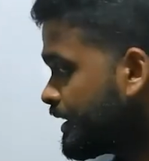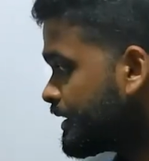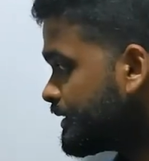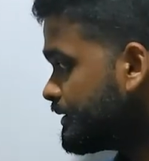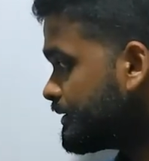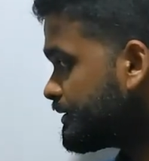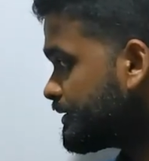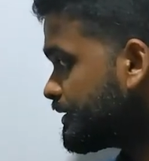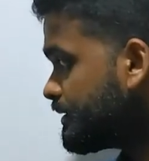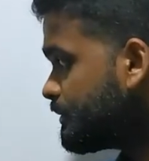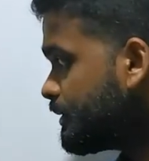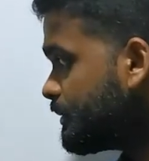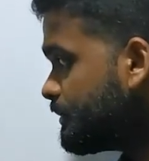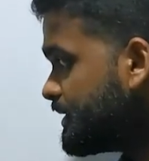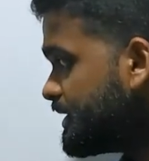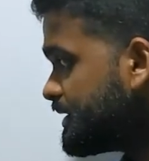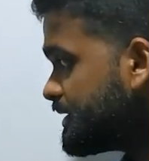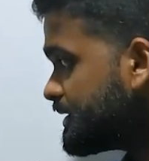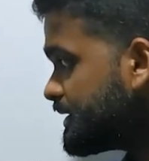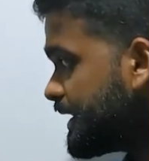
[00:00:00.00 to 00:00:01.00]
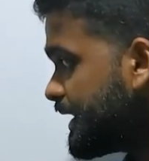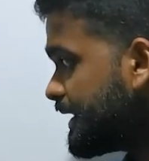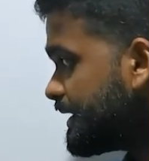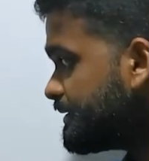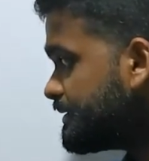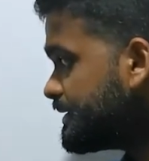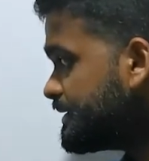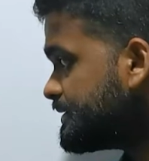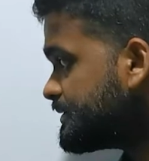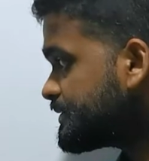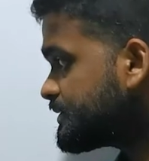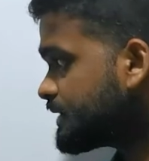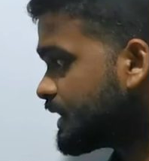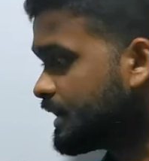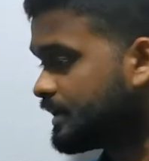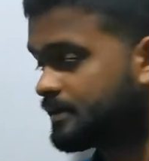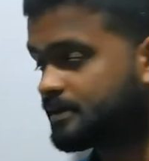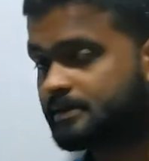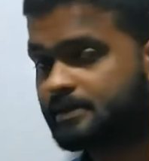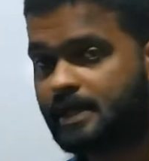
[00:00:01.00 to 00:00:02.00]
the thermometer and the
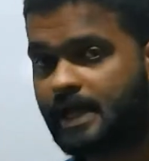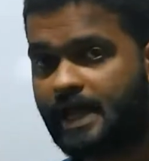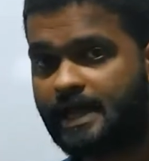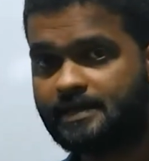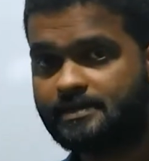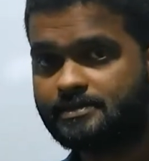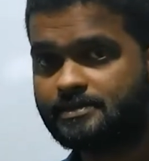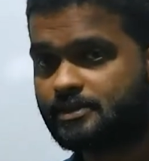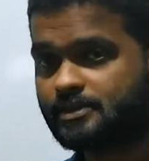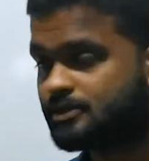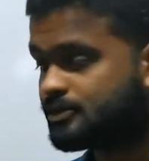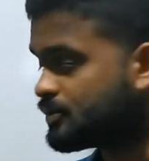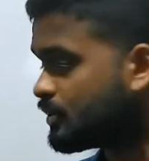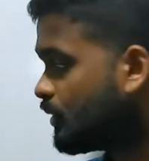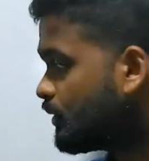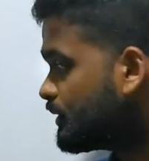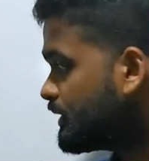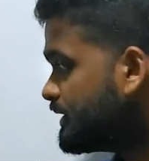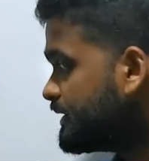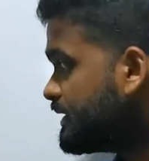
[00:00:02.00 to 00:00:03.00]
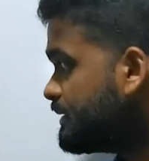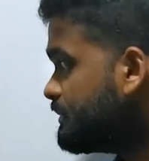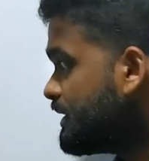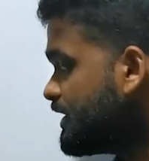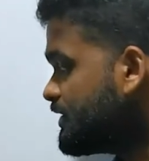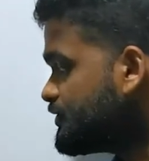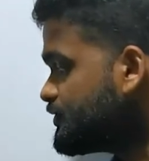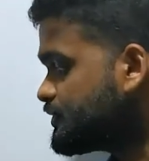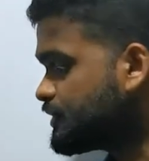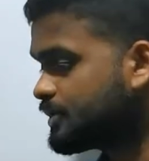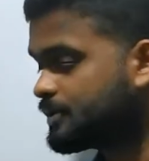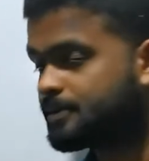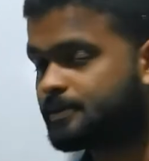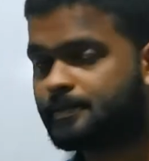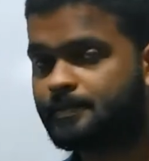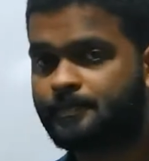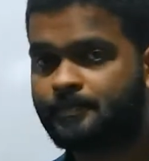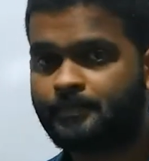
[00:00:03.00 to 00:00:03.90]
stirrer as shown in the image.